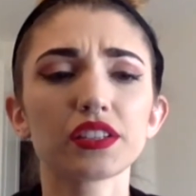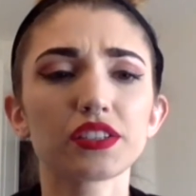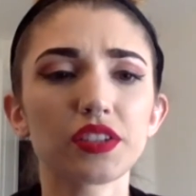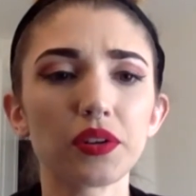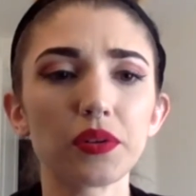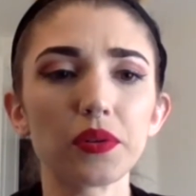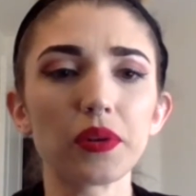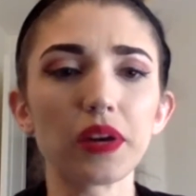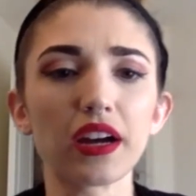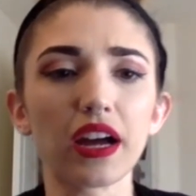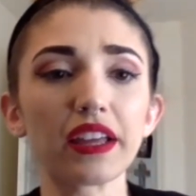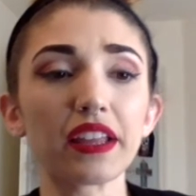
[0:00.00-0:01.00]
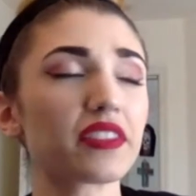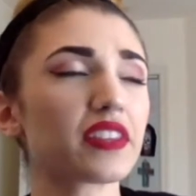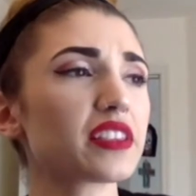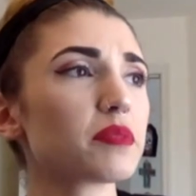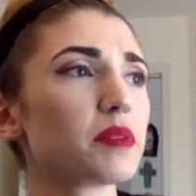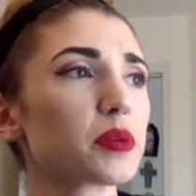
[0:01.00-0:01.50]
So I
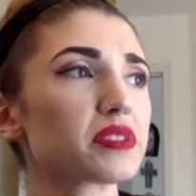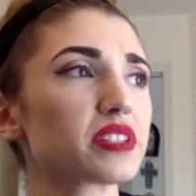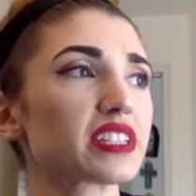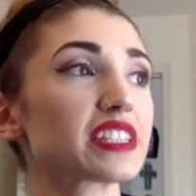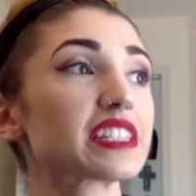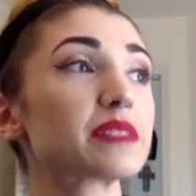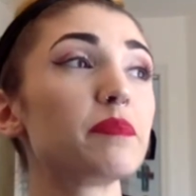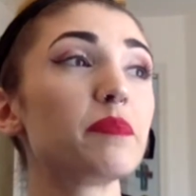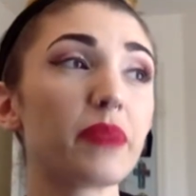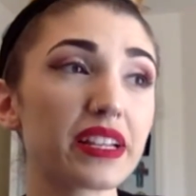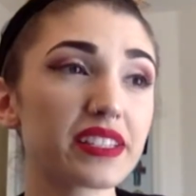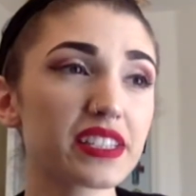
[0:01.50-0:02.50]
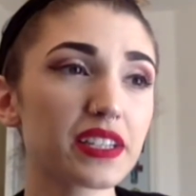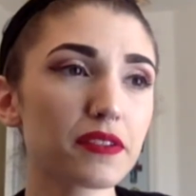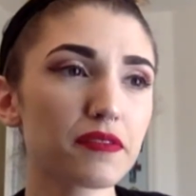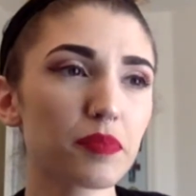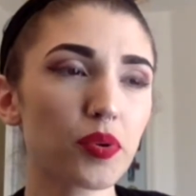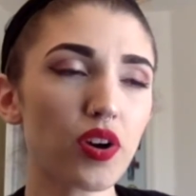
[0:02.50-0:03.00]
think the most
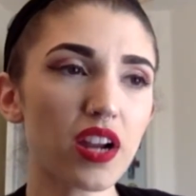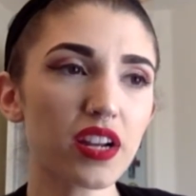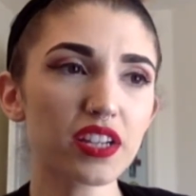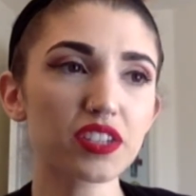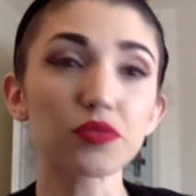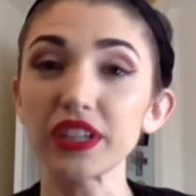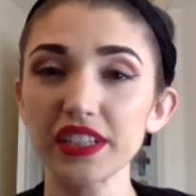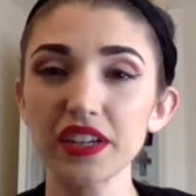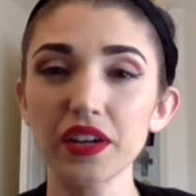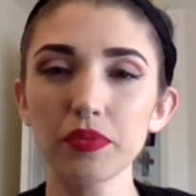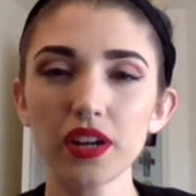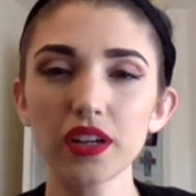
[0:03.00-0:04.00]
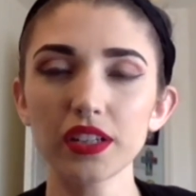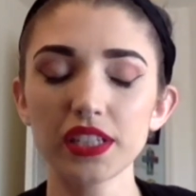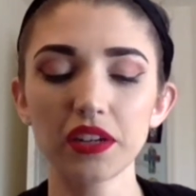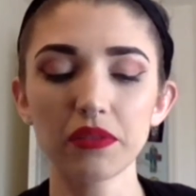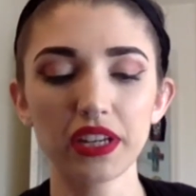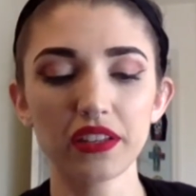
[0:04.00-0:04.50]
expensive product, retail product
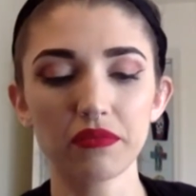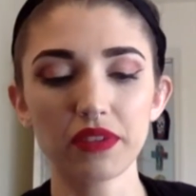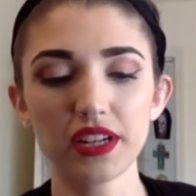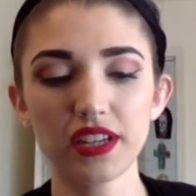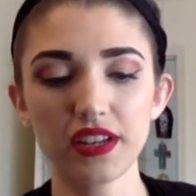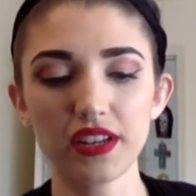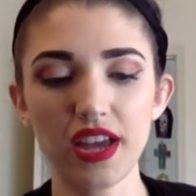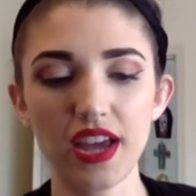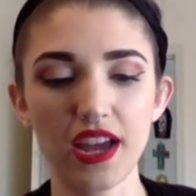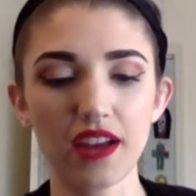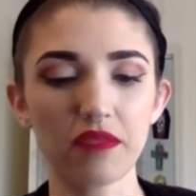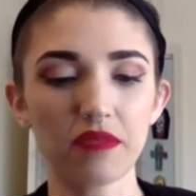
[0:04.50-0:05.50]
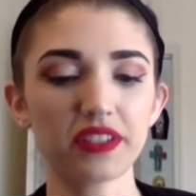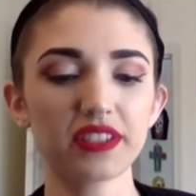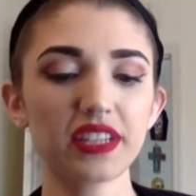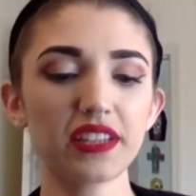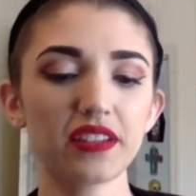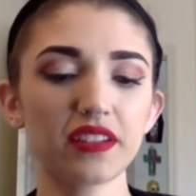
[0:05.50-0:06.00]
anyway, that Redken had, I want to
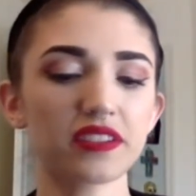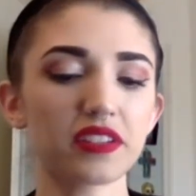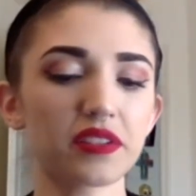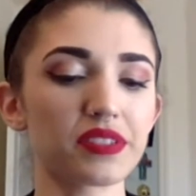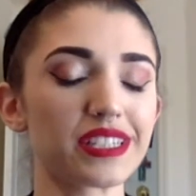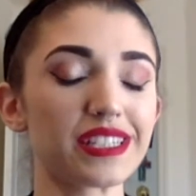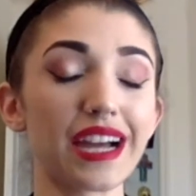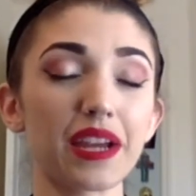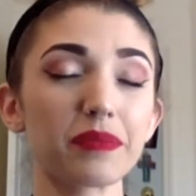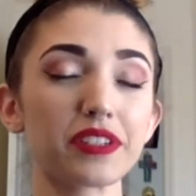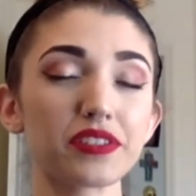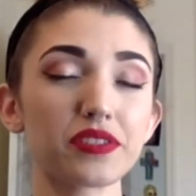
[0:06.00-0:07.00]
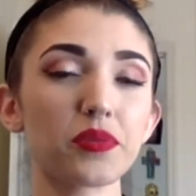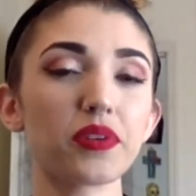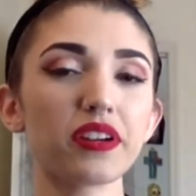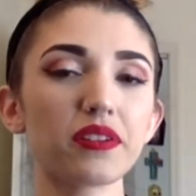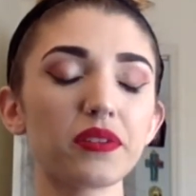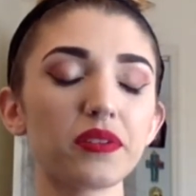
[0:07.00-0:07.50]
say that it's their diamond
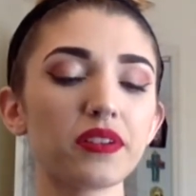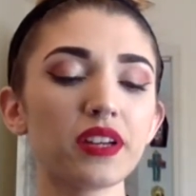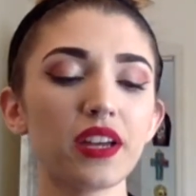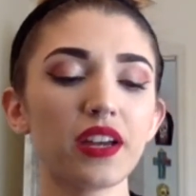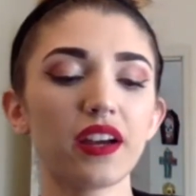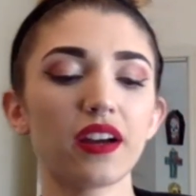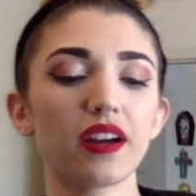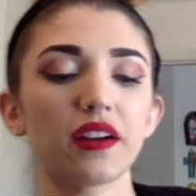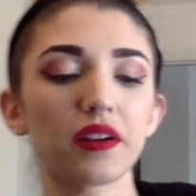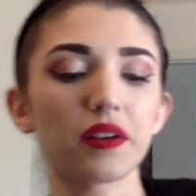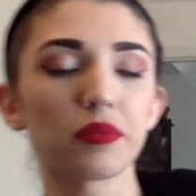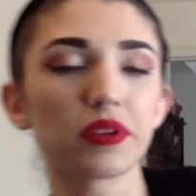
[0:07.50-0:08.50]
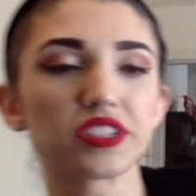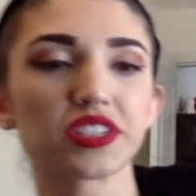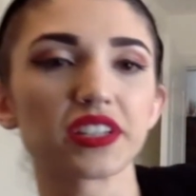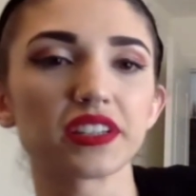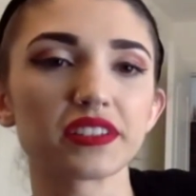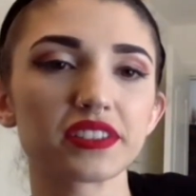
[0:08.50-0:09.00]
oil, which
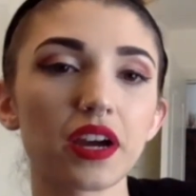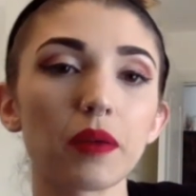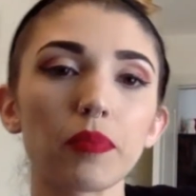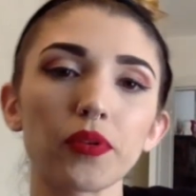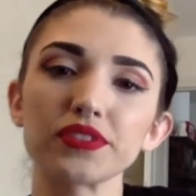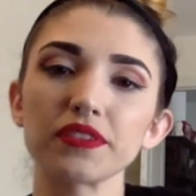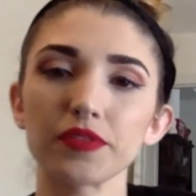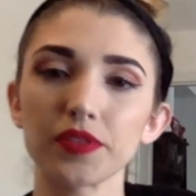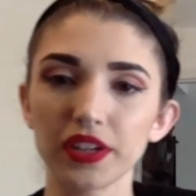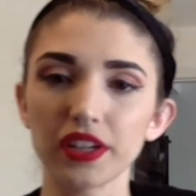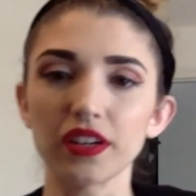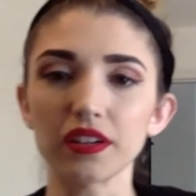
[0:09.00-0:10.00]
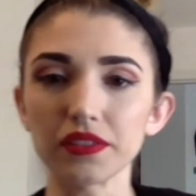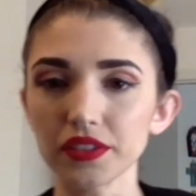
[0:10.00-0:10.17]
is upwards of $30.